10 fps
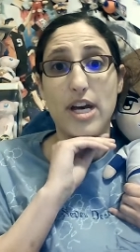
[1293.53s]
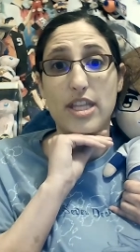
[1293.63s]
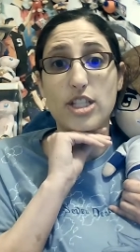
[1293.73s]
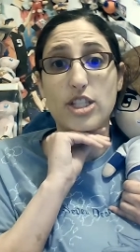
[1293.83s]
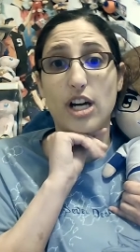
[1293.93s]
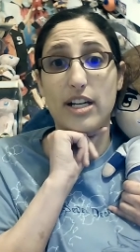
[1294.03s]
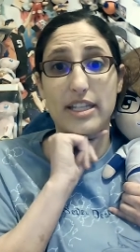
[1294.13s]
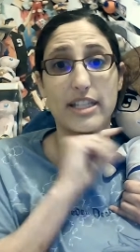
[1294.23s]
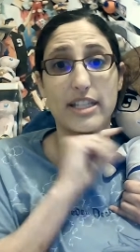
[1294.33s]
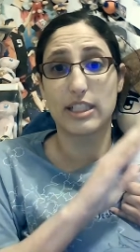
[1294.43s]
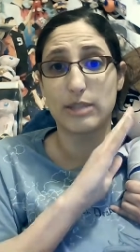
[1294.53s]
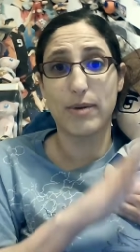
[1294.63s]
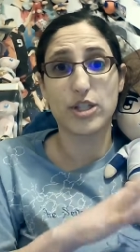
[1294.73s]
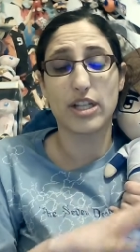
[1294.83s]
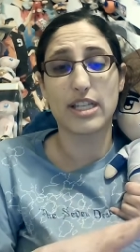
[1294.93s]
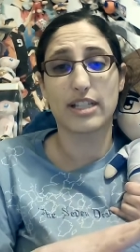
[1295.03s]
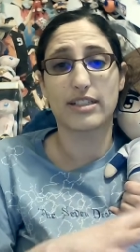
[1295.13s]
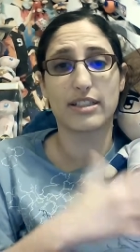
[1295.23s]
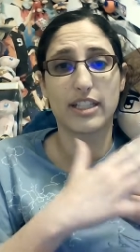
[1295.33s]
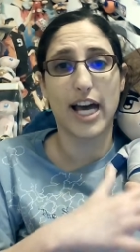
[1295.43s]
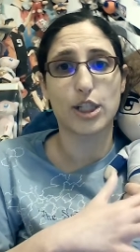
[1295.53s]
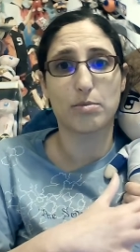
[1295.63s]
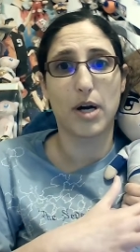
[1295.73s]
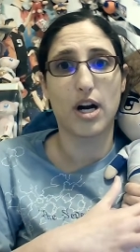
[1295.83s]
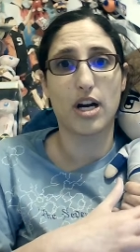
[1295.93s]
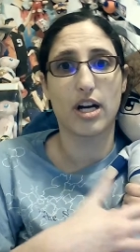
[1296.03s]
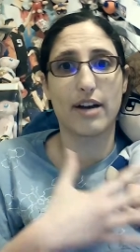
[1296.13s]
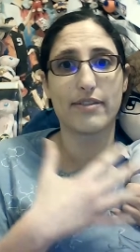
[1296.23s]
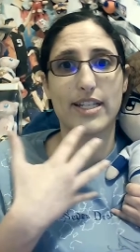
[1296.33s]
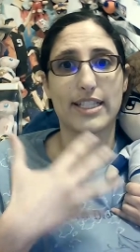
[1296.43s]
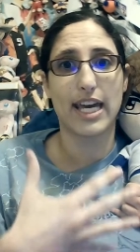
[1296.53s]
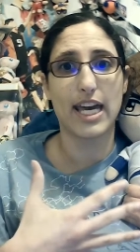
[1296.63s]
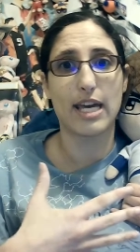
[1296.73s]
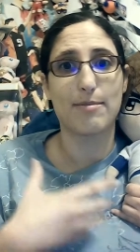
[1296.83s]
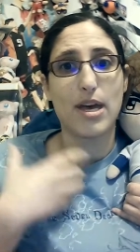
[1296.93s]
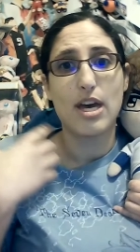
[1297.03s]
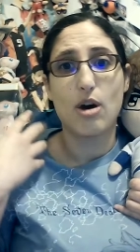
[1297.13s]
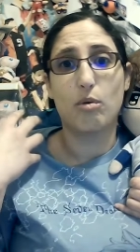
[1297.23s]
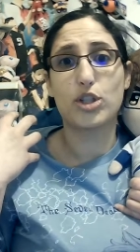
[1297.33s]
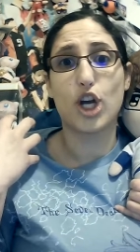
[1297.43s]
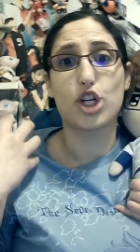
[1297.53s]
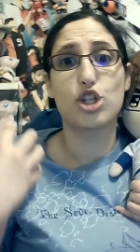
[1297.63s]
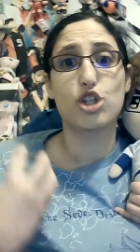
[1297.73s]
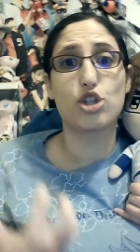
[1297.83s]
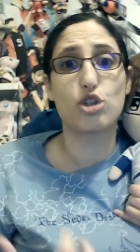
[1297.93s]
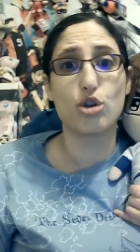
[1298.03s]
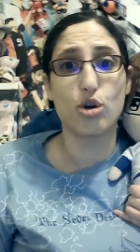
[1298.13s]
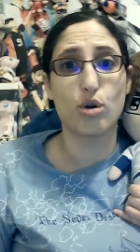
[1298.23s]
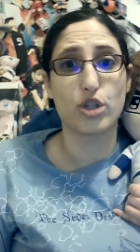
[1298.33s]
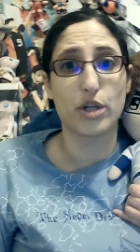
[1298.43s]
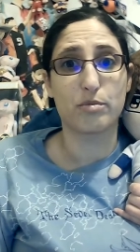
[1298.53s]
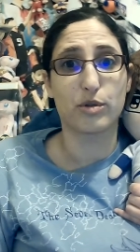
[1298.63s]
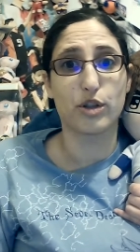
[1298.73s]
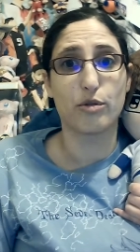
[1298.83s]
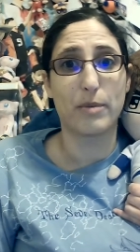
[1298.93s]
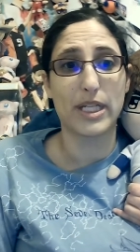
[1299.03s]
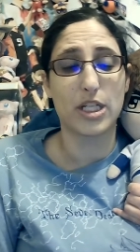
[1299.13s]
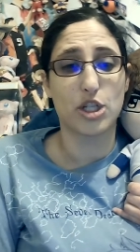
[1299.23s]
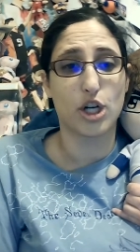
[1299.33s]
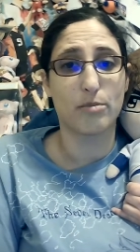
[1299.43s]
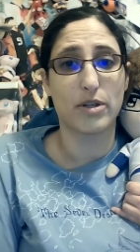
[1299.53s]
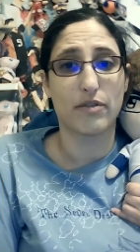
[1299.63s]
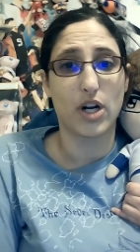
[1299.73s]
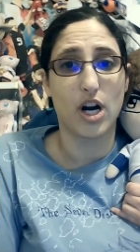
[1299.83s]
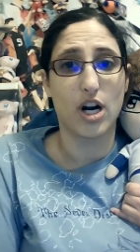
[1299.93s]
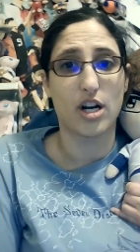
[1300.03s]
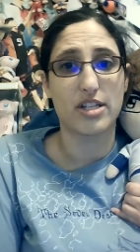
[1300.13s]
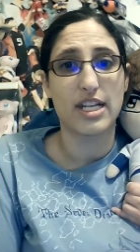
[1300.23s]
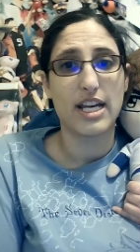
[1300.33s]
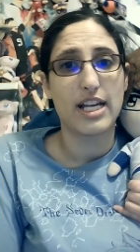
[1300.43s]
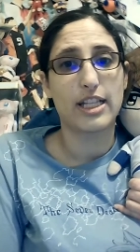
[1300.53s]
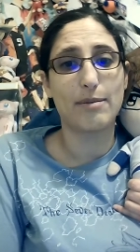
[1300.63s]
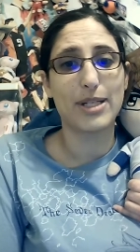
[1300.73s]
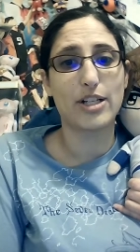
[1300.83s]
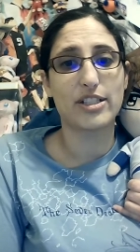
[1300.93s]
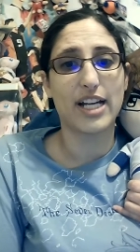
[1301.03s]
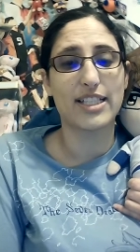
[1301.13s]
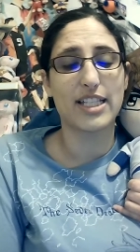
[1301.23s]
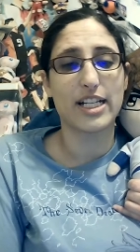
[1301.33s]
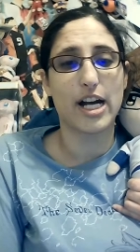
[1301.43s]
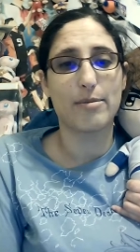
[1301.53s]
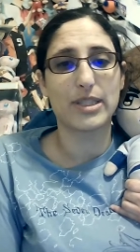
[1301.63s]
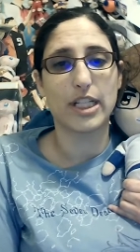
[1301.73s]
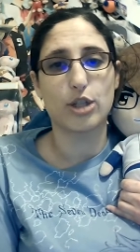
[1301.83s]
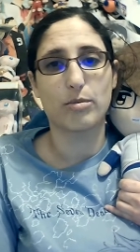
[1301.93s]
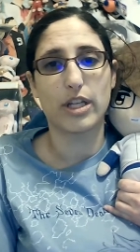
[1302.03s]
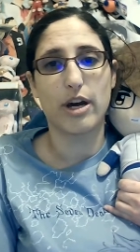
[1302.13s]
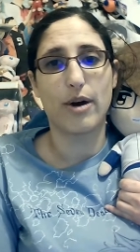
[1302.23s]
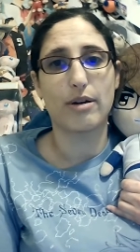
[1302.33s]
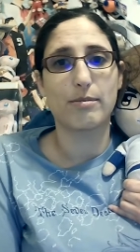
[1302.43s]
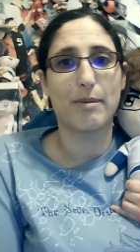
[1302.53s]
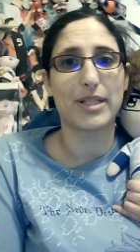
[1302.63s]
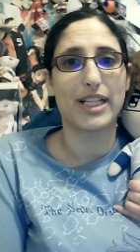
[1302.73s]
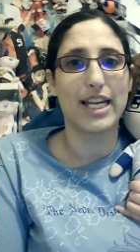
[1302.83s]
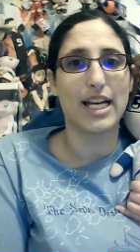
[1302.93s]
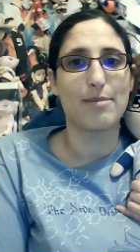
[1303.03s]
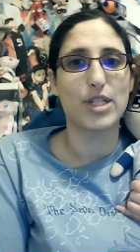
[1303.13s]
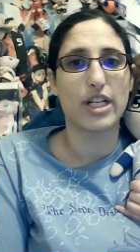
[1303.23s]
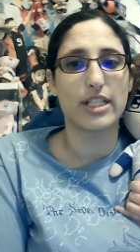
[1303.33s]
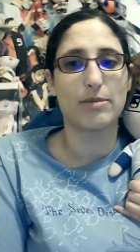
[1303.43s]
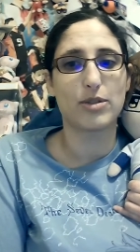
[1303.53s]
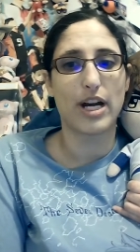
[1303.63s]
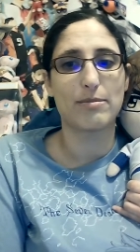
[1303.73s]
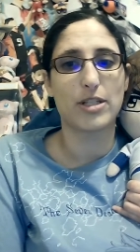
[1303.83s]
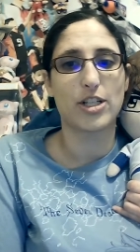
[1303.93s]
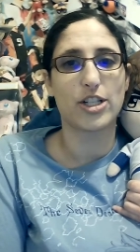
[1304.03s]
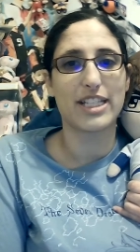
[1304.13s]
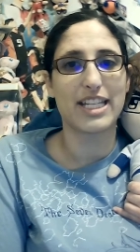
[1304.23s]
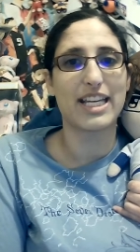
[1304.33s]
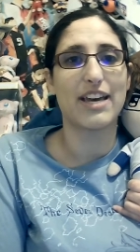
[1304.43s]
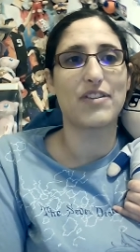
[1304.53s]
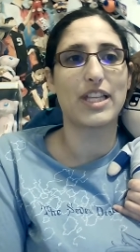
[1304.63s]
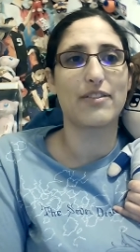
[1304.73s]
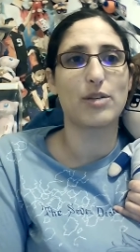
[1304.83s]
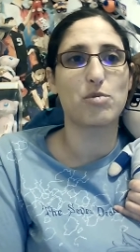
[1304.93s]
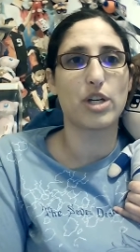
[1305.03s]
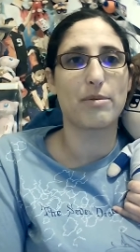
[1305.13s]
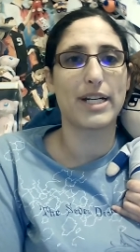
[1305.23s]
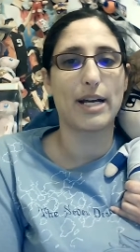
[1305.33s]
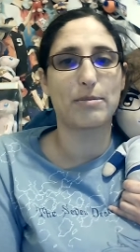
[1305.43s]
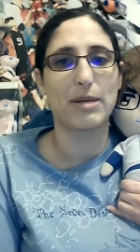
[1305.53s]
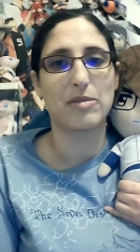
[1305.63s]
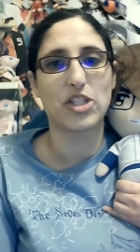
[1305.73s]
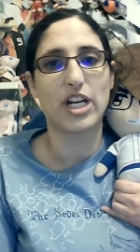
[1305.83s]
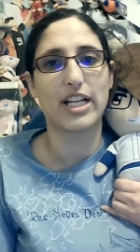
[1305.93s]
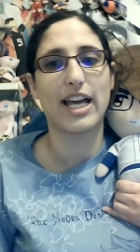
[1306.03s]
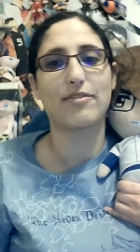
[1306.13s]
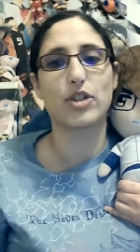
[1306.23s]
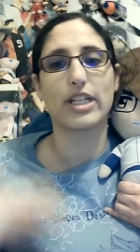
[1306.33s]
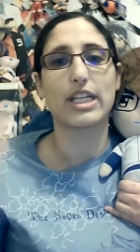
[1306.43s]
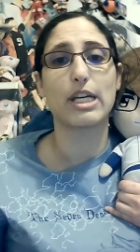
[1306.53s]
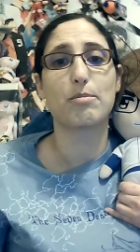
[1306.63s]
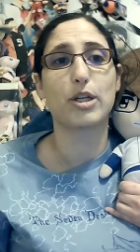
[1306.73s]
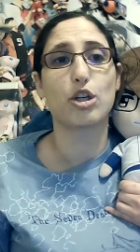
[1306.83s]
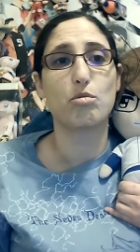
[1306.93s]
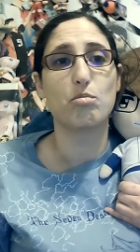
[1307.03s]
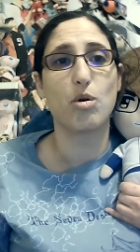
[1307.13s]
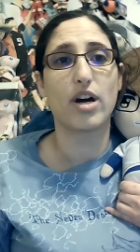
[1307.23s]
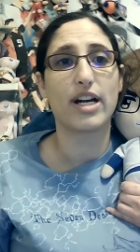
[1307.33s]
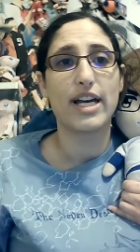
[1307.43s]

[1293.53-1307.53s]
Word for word: This, uh, the, especially the latter part of this game, was a huge improvement in terms of art. Let me know your thoughts in the comment section below, and remember to like, comment, share, and subscribe to Nerdigans Inc. If you love what I'm doing and want to help keep this channel alive so I can keep bringing you more